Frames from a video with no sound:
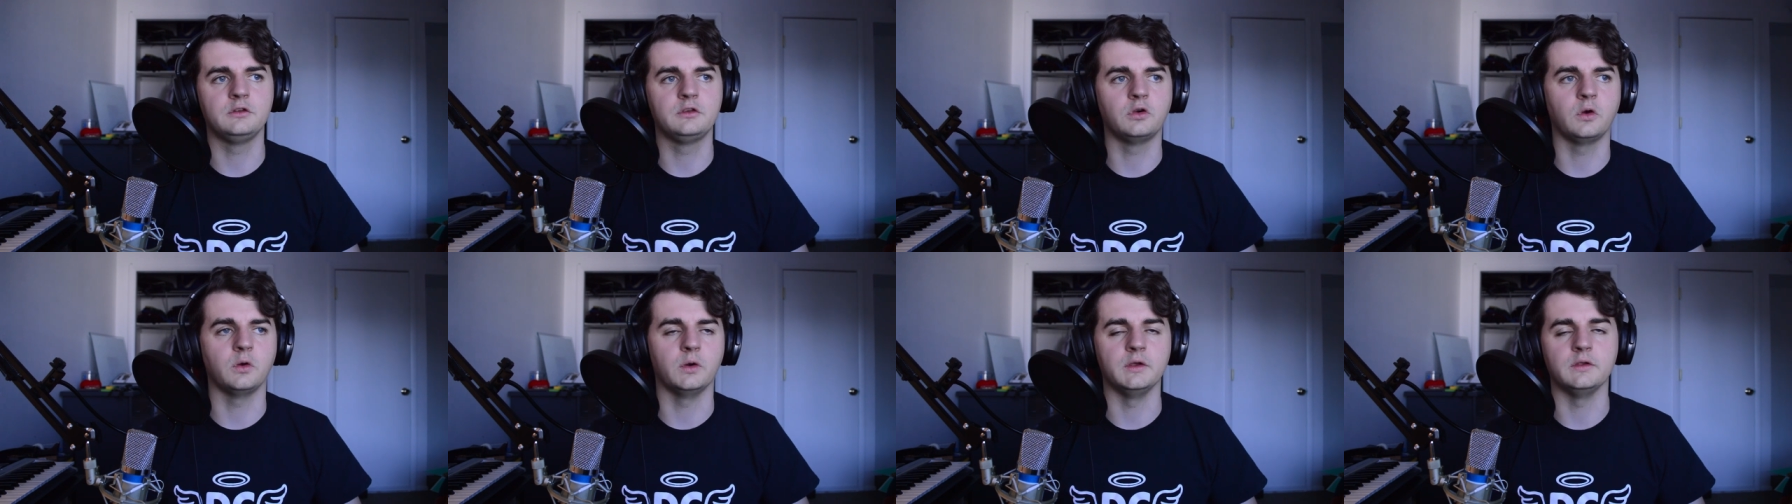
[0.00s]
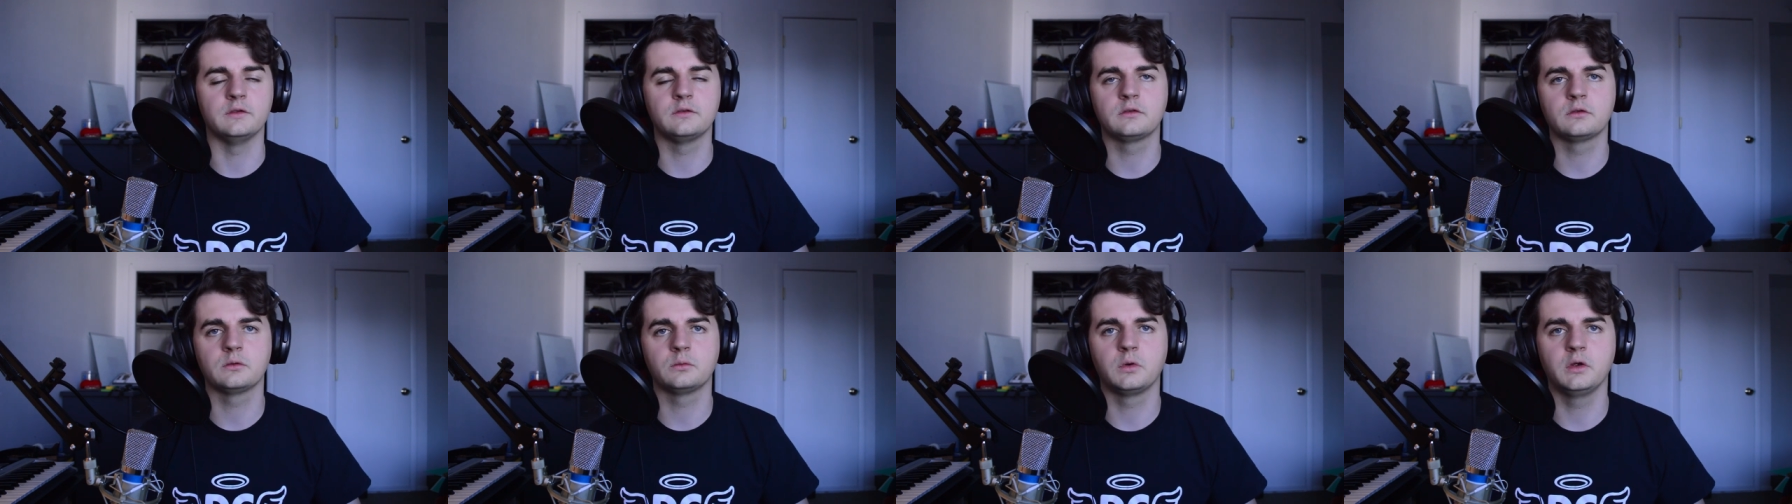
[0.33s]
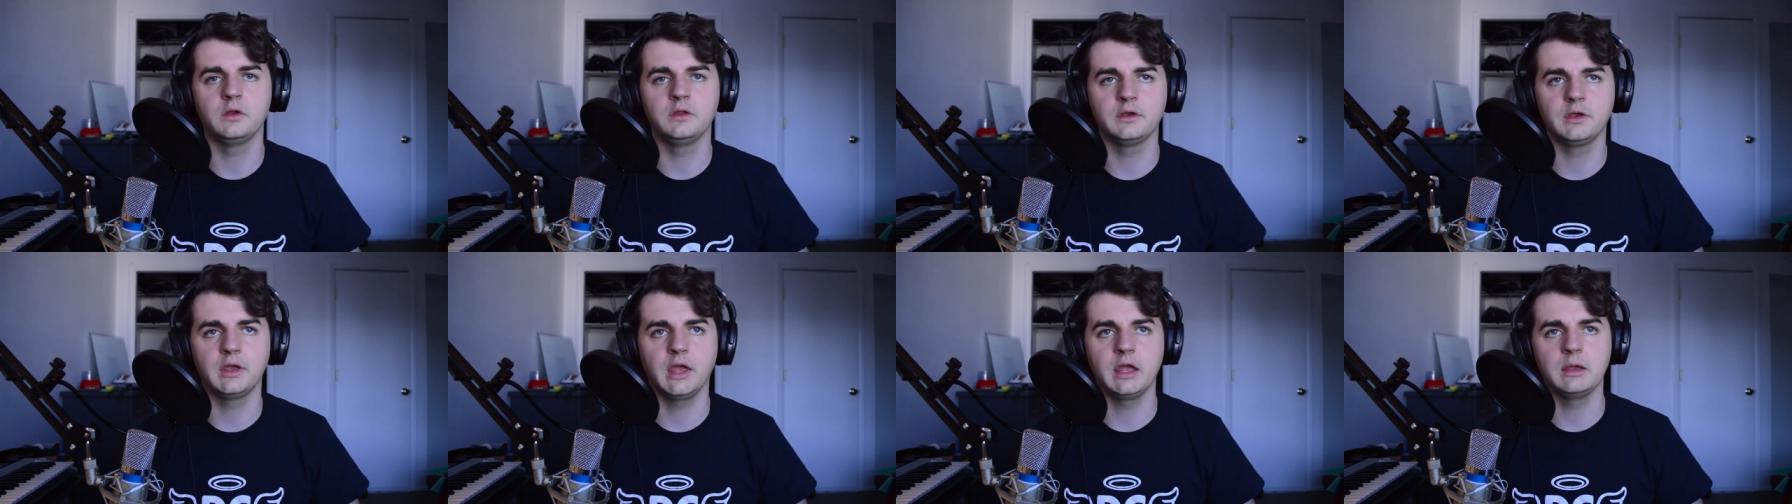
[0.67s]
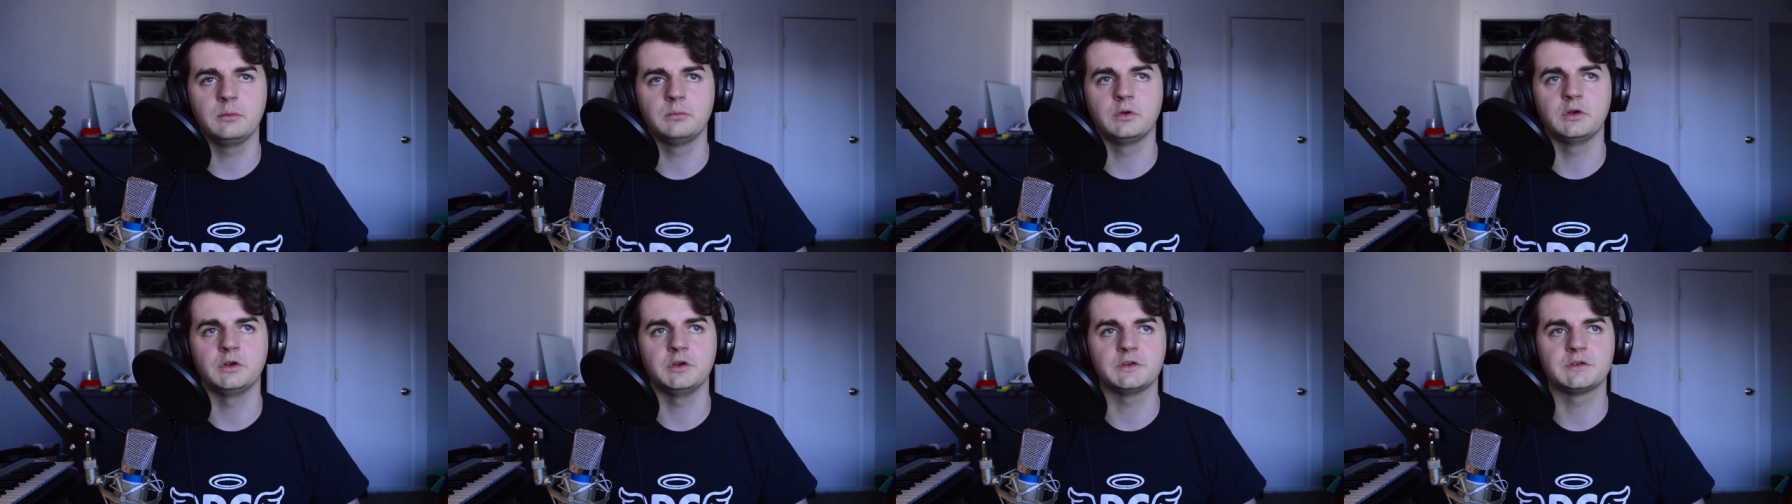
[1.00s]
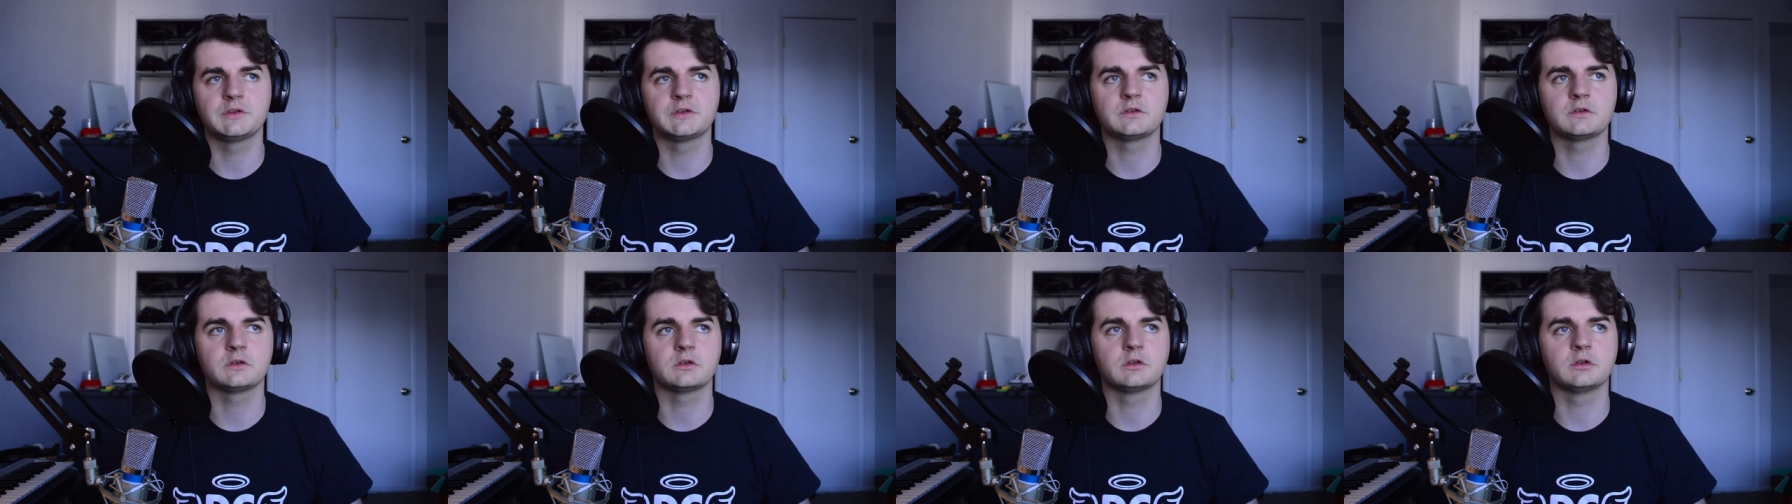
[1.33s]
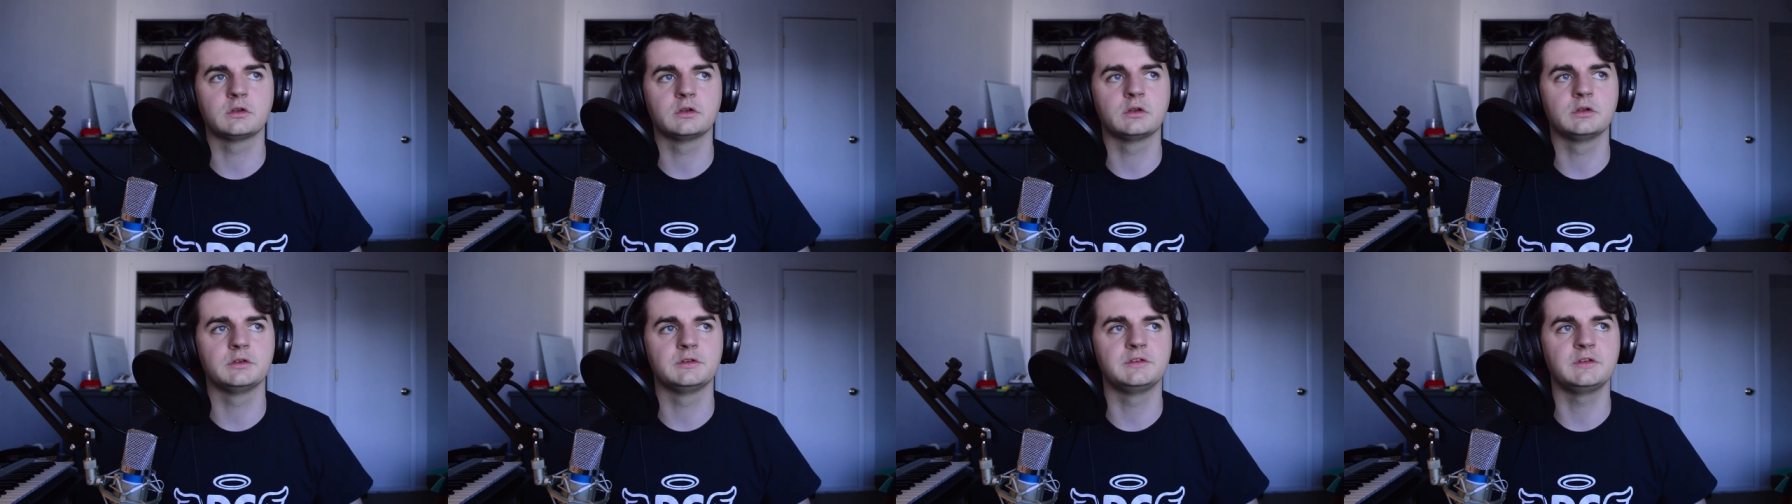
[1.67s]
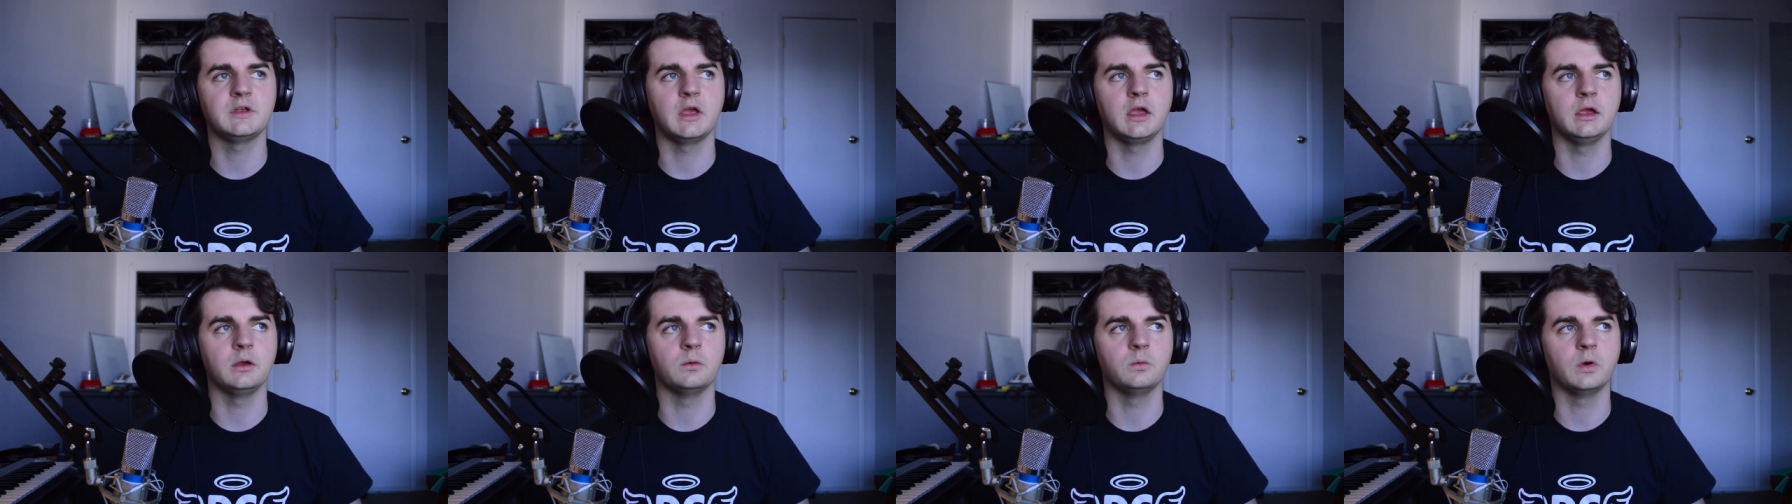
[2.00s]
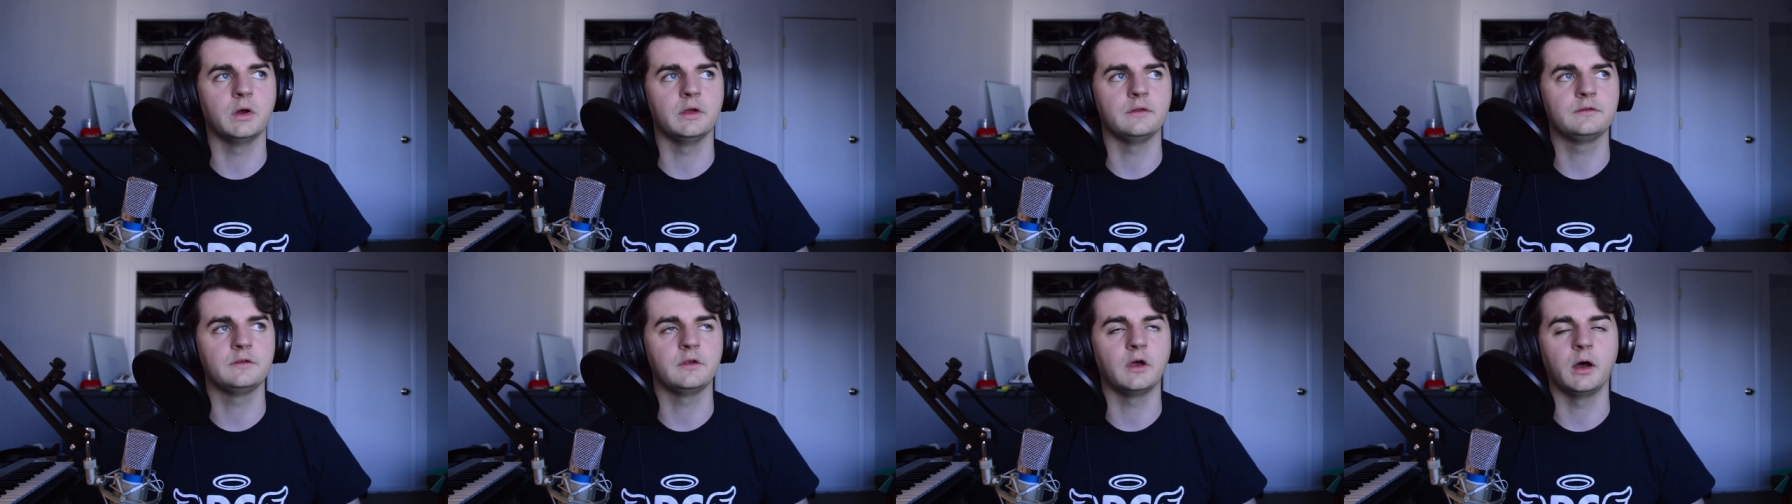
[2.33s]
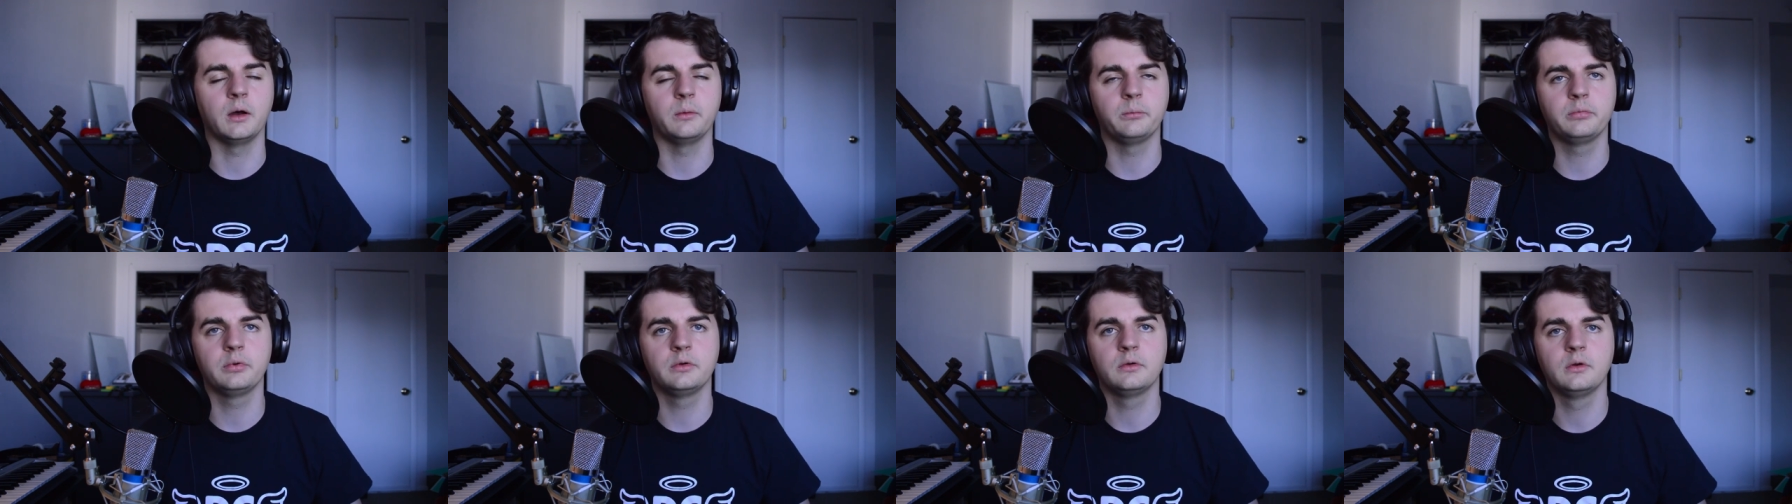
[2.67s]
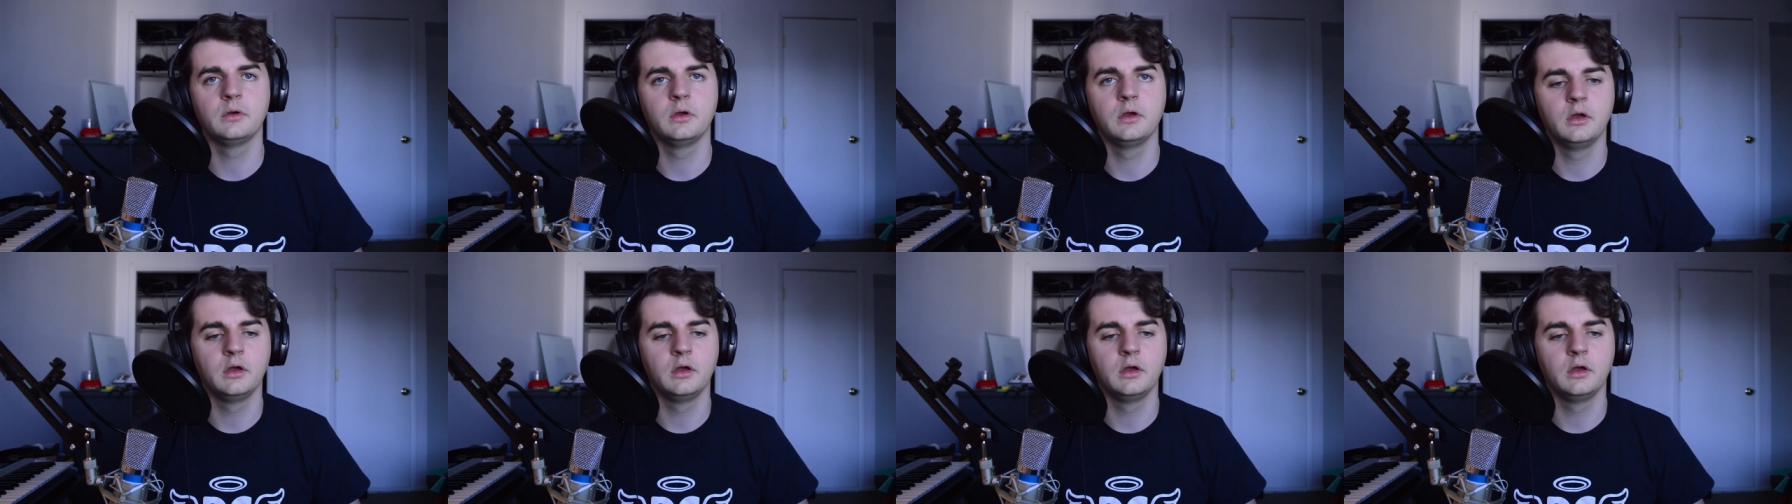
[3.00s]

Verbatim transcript: the choice, where the gamers say what's up.